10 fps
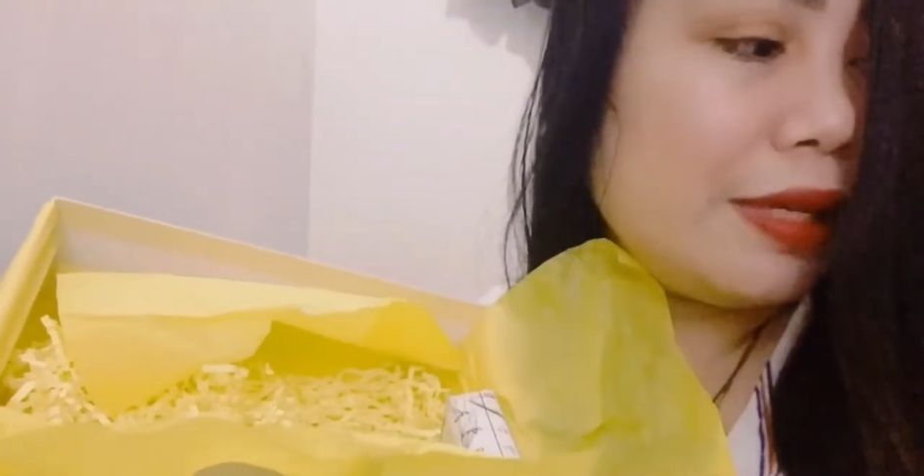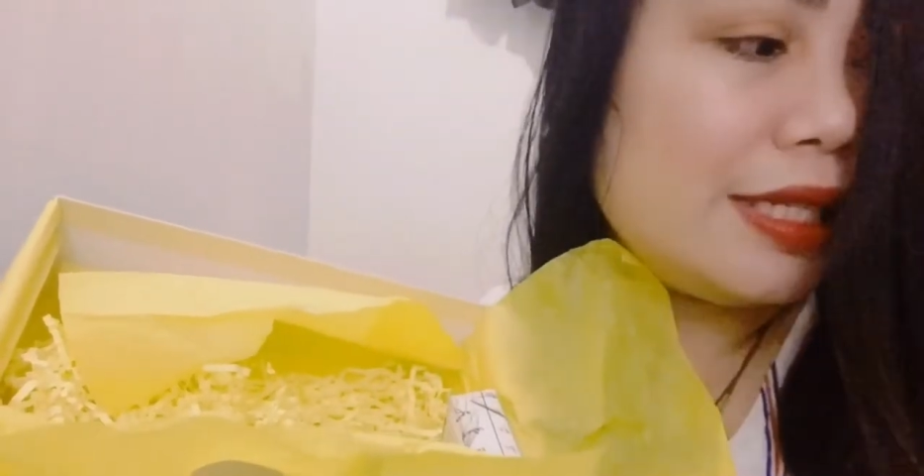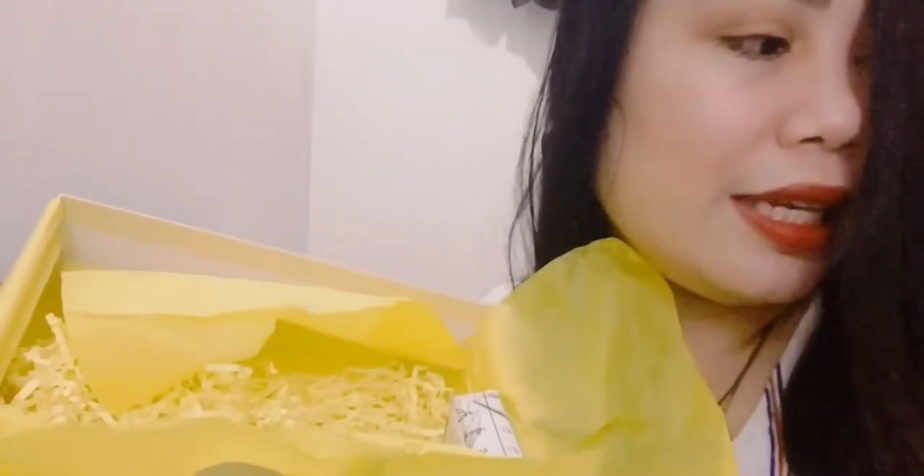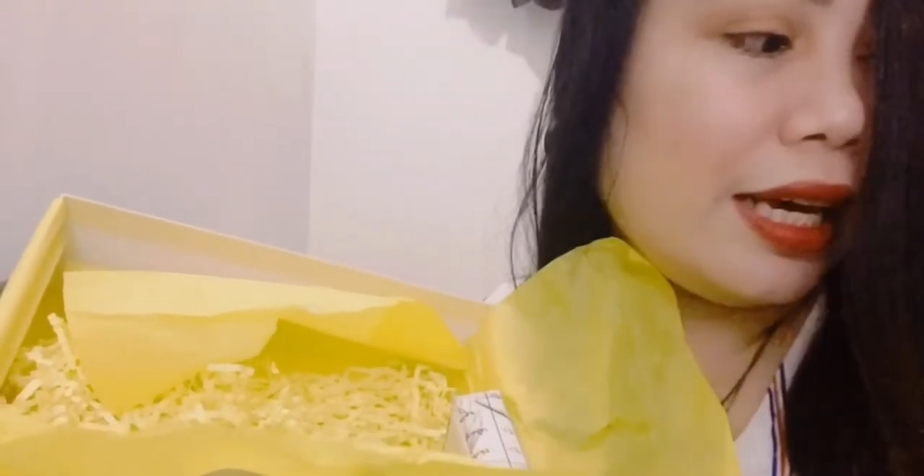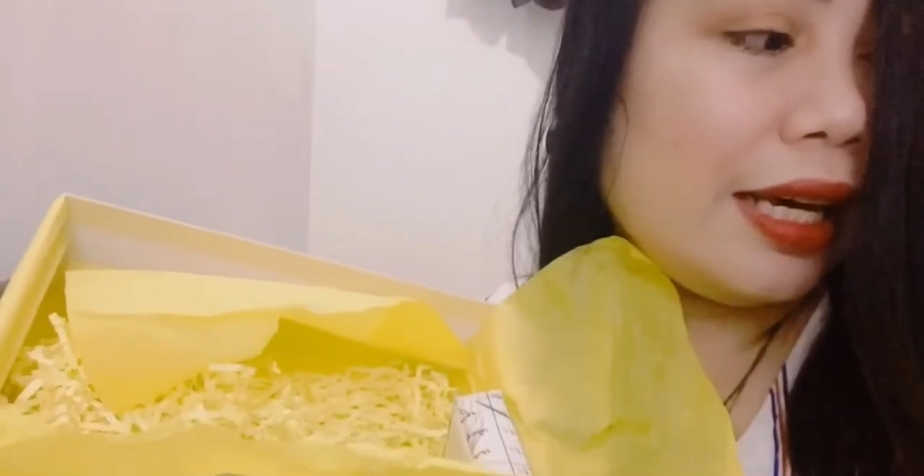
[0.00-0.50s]
my
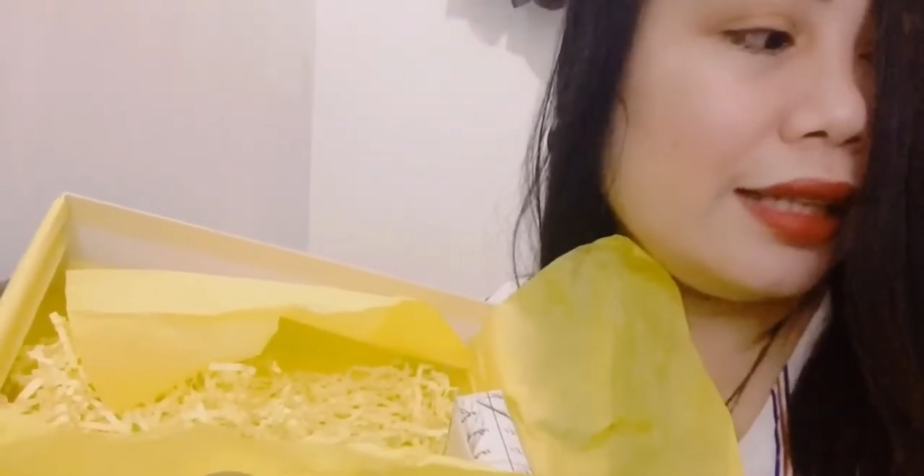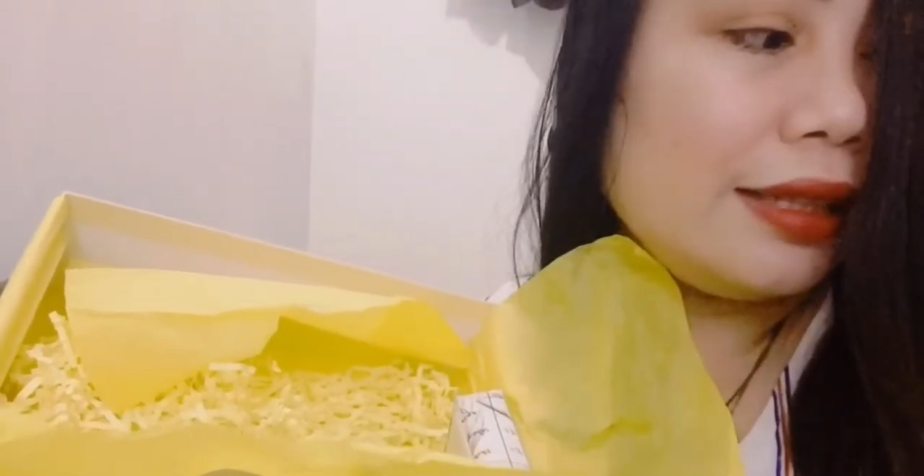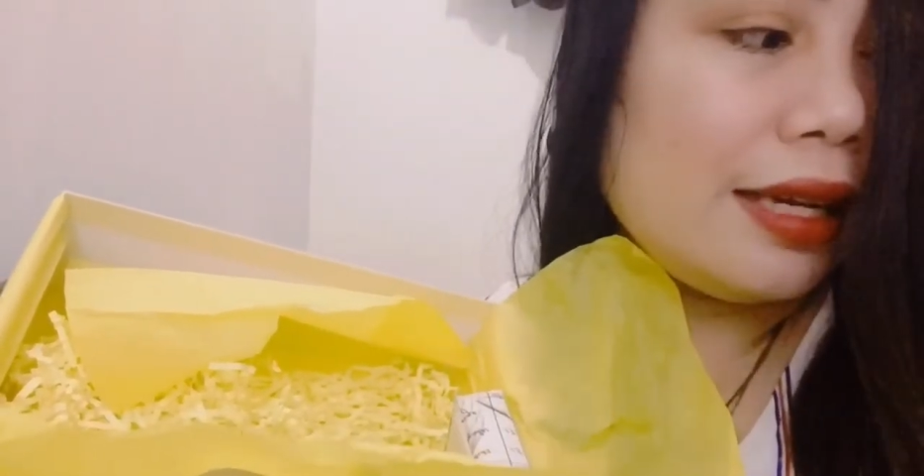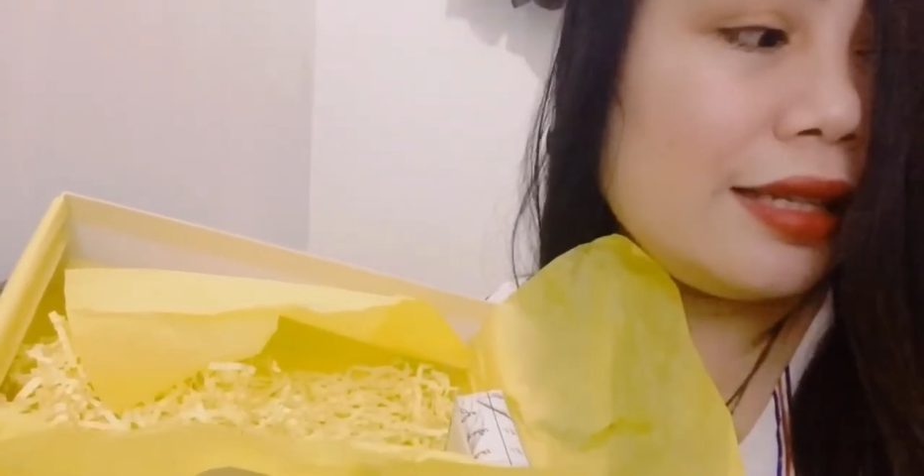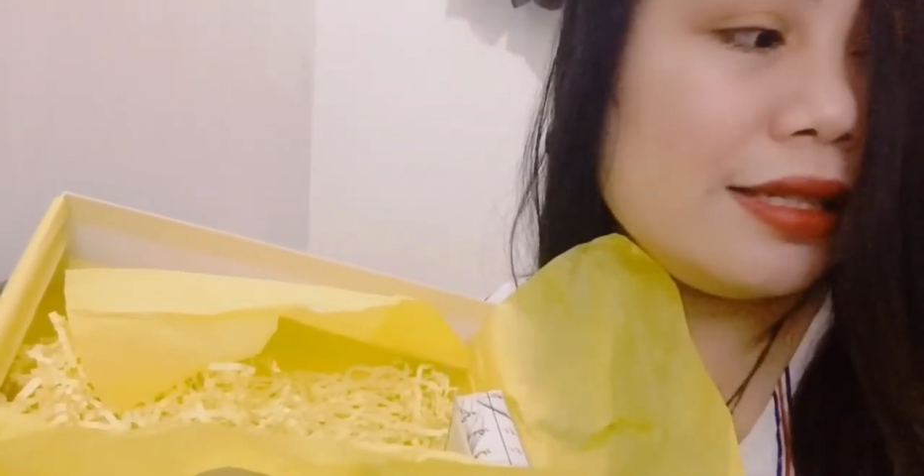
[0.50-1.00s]

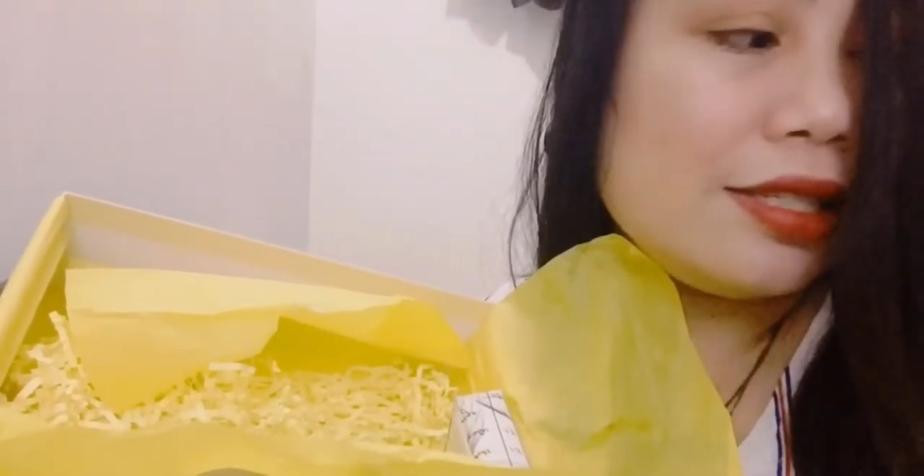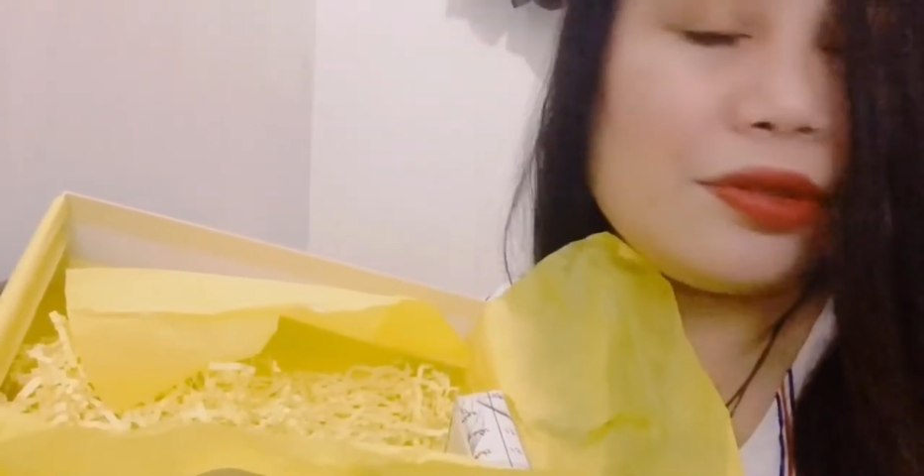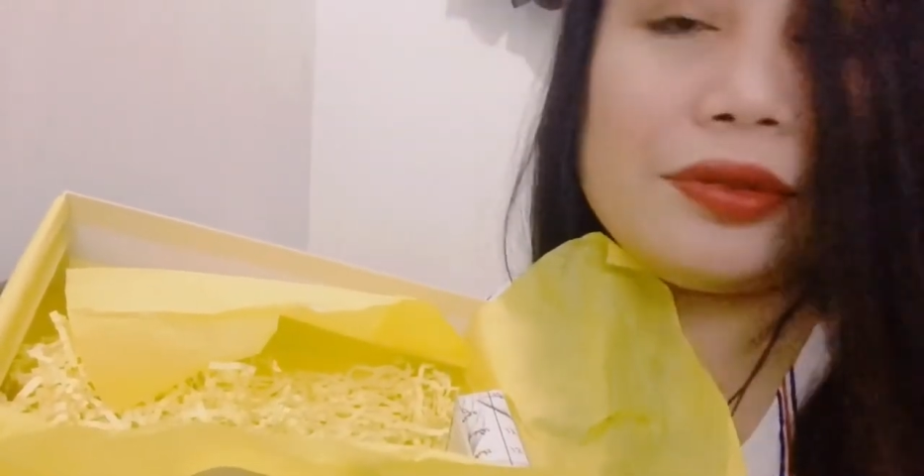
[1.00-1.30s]
skin, and it's